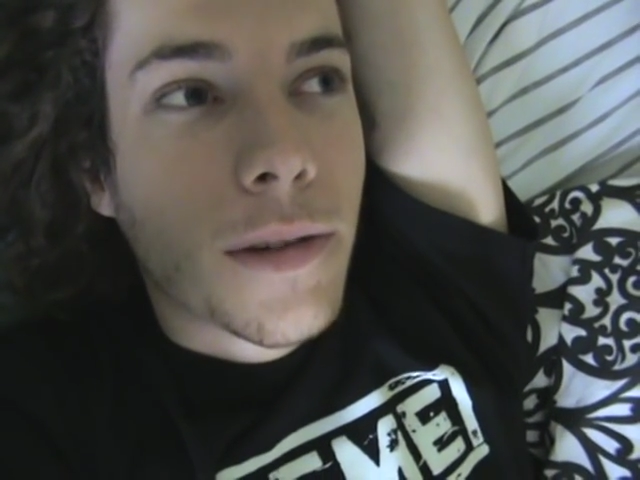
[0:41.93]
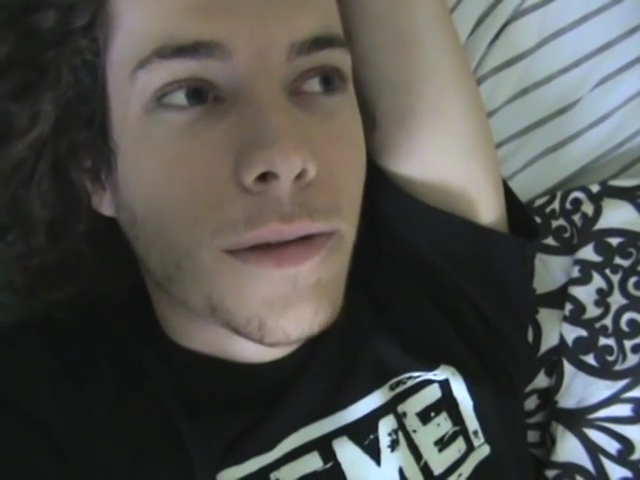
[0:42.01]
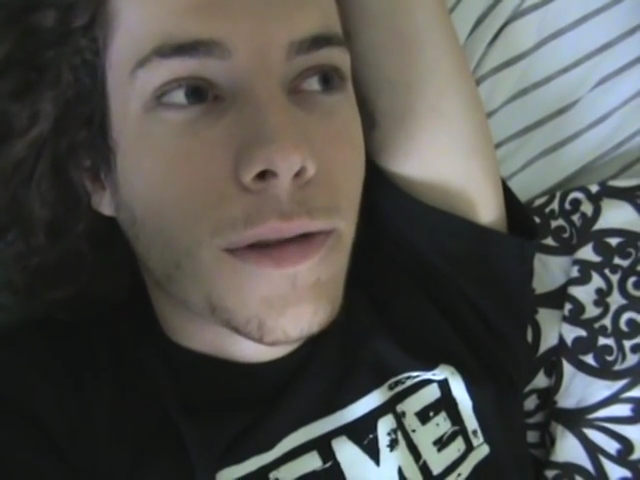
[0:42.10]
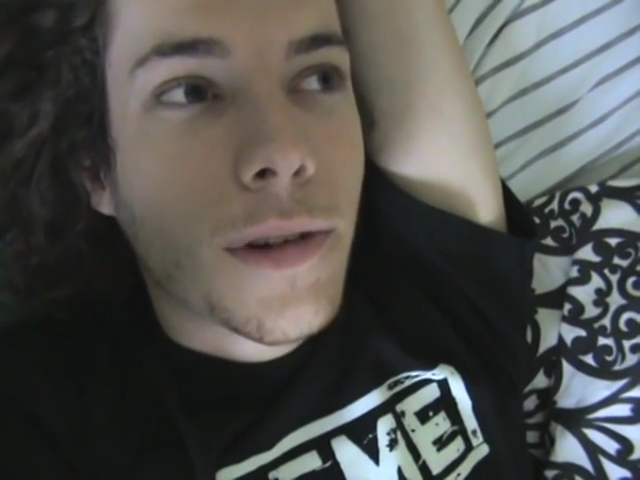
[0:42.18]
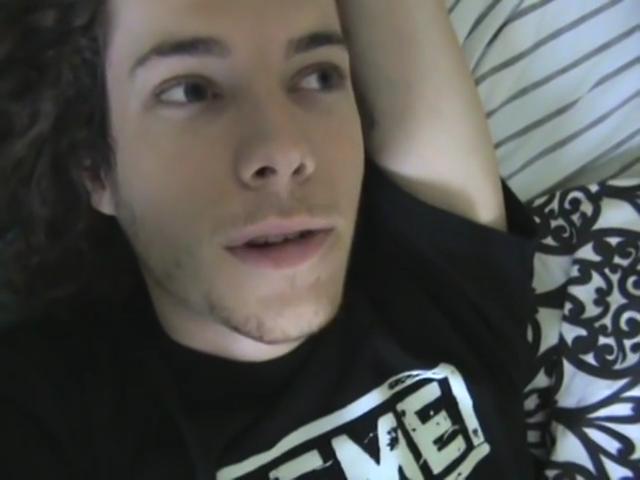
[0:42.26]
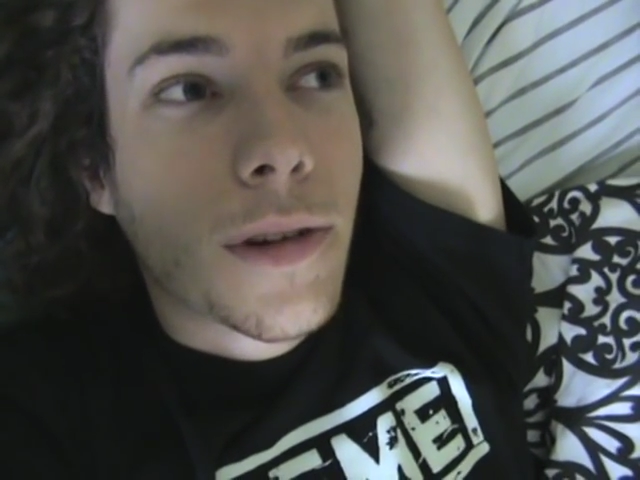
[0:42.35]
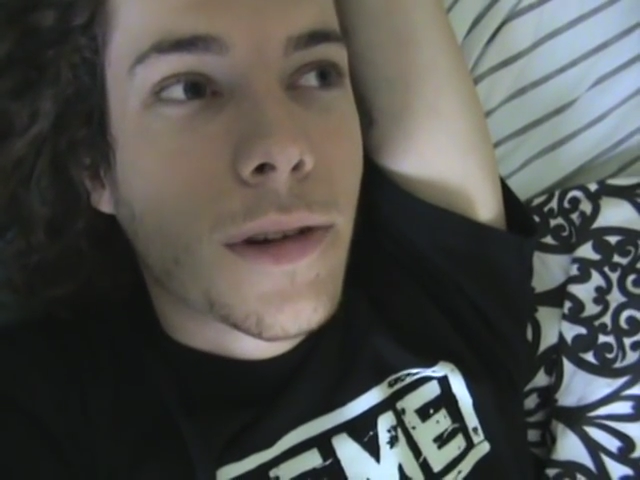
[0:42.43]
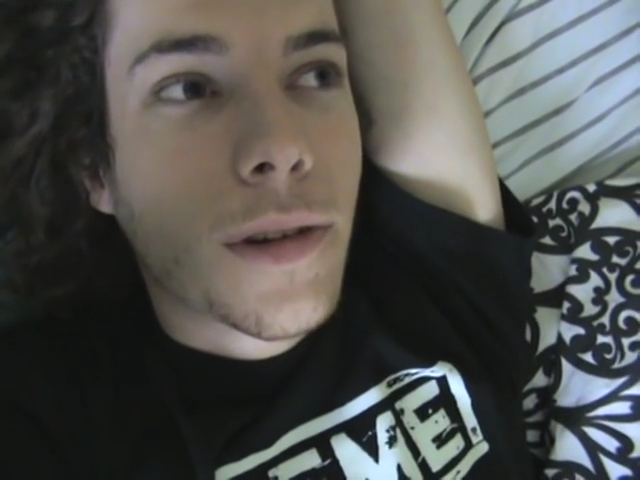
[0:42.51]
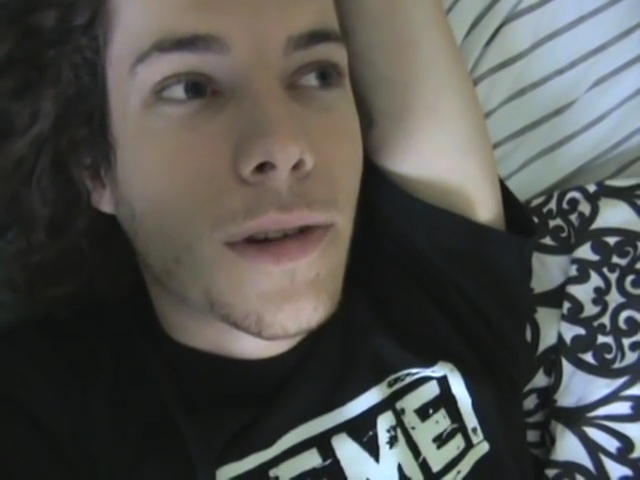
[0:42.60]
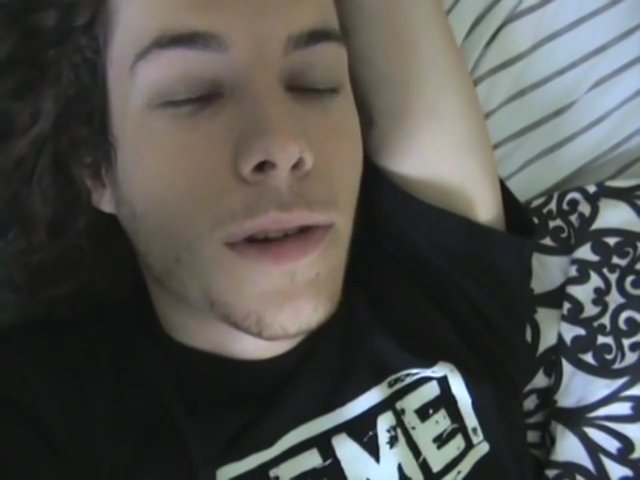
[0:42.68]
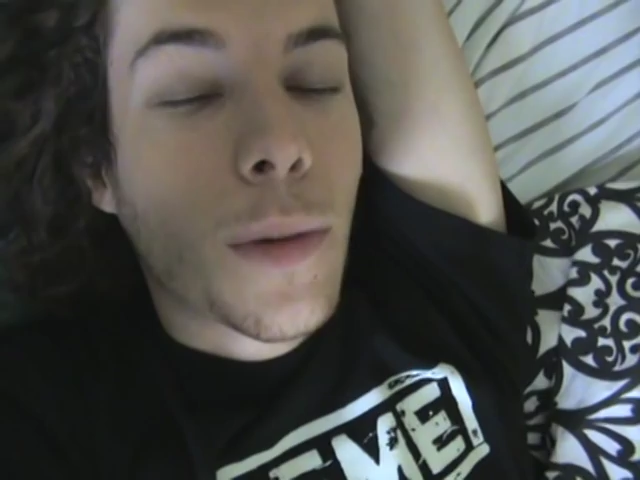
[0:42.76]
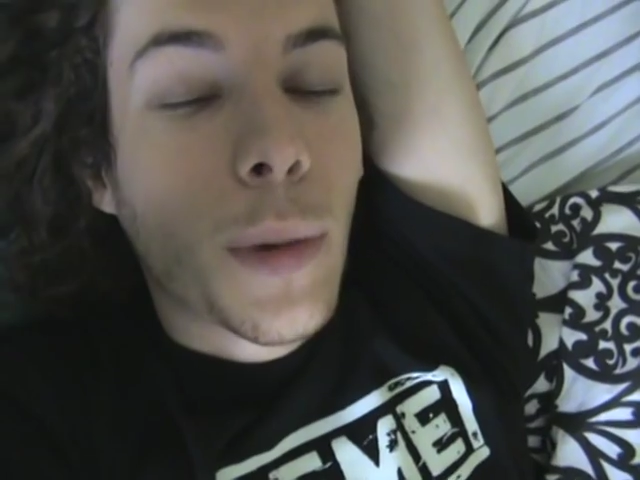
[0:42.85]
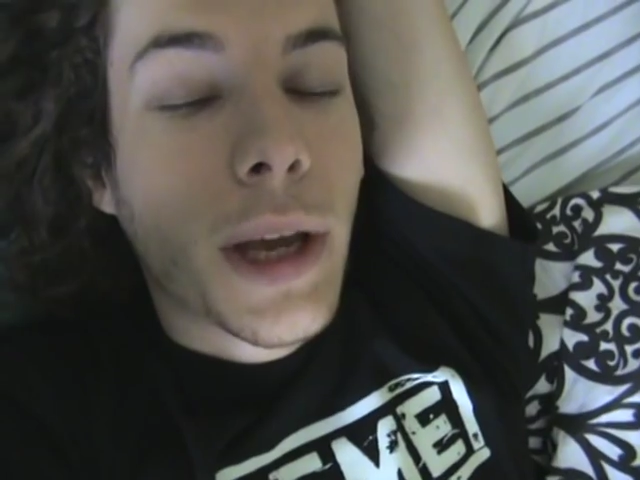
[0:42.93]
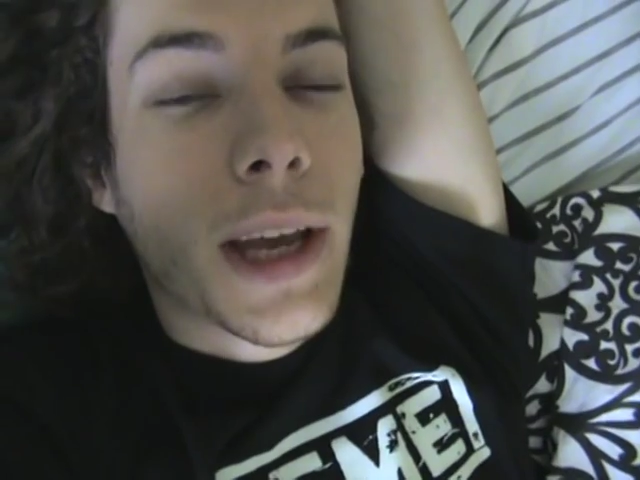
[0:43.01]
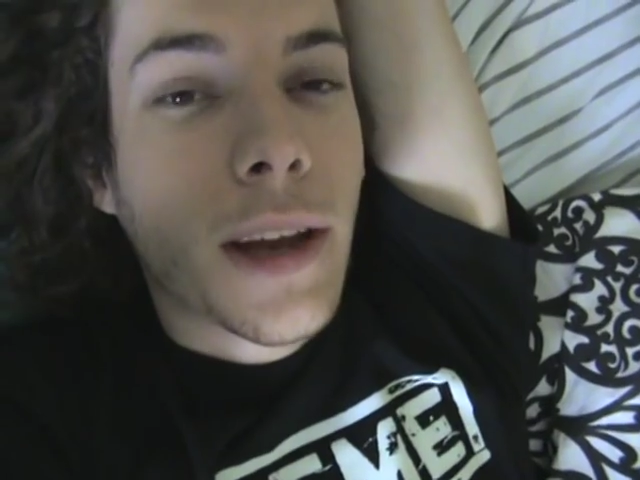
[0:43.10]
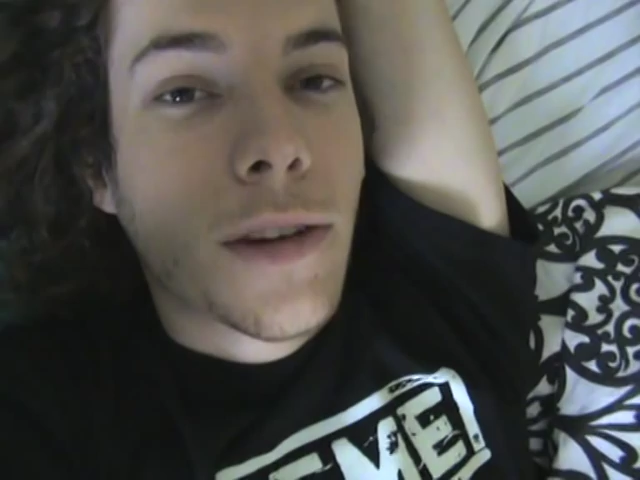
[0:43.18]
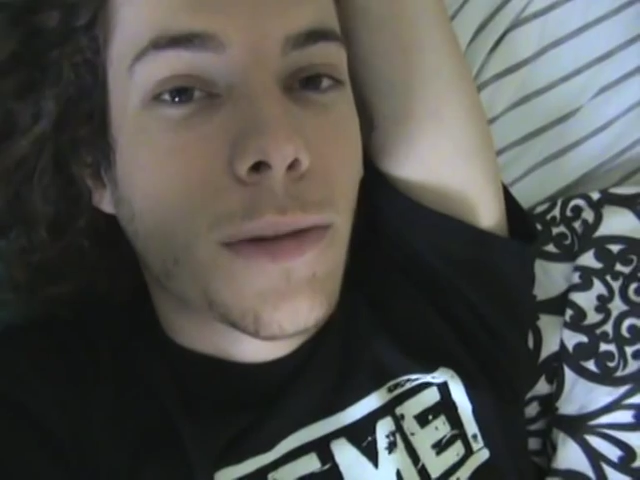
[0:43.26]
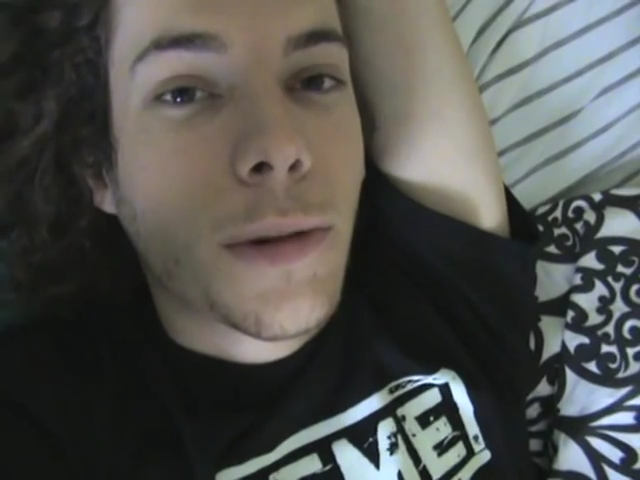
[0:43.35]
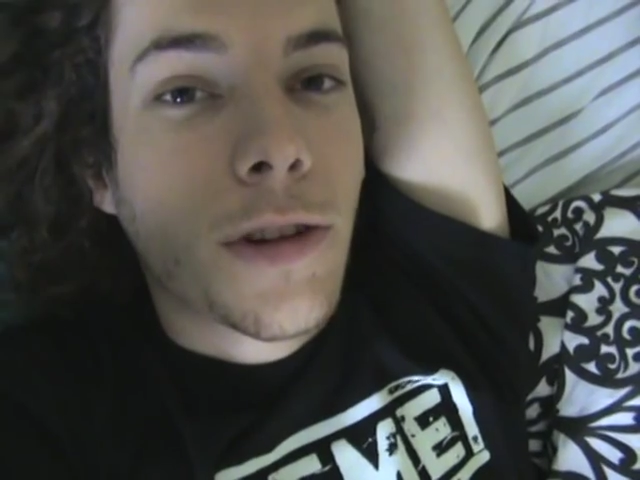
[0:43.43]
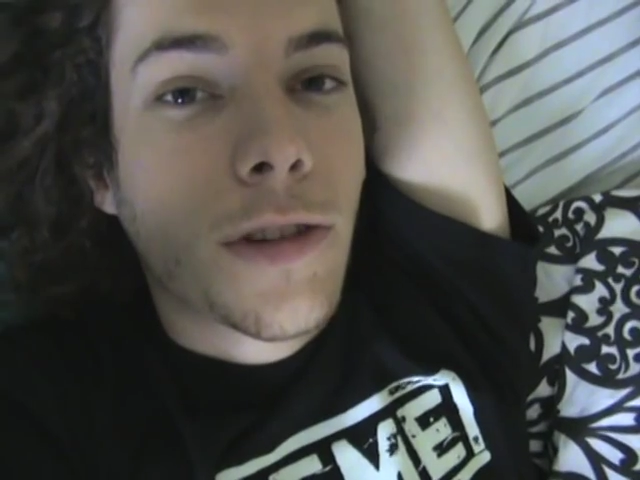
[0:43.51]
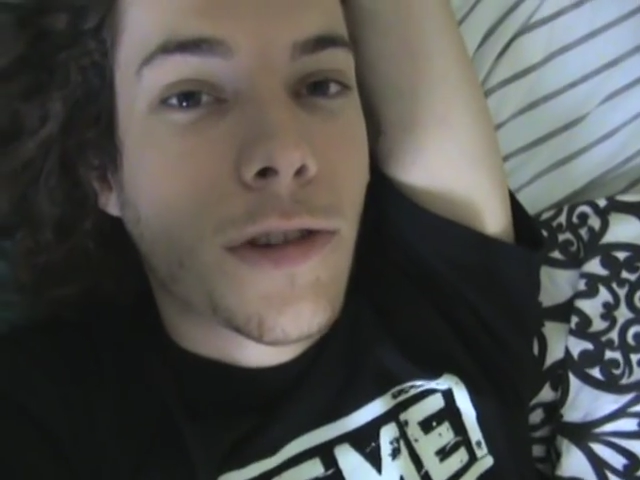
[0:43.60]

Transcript: for the weekend, which